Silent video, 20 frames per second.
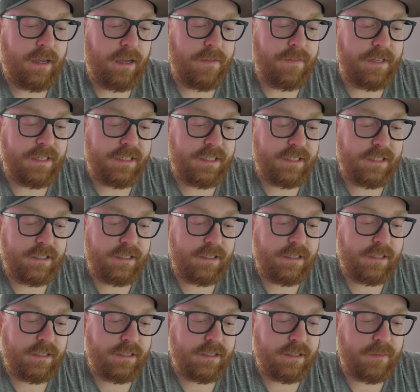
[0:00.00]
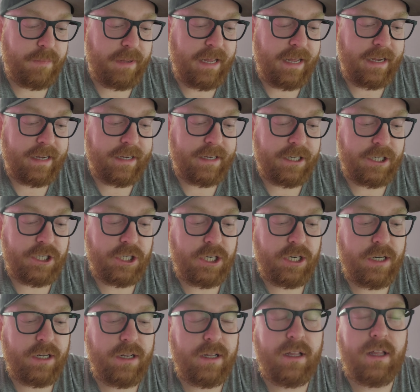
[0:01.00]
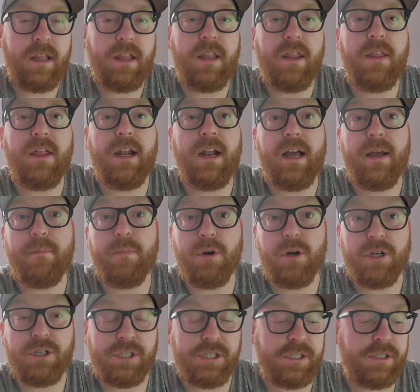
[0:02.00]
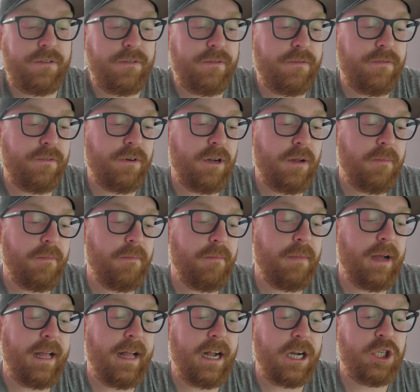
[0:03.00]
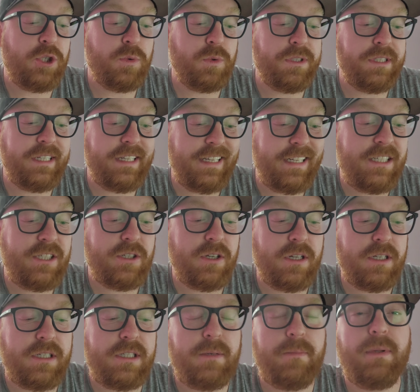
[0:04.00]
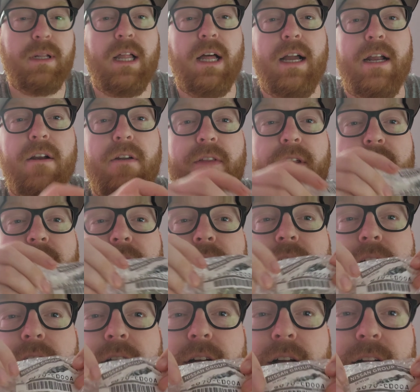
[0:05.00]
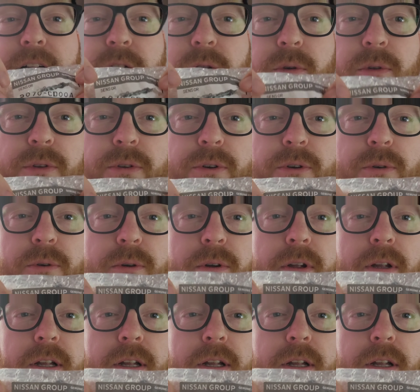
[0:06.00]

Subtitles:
And this is the package that I purchased from my actual Nissan supplier that I go through.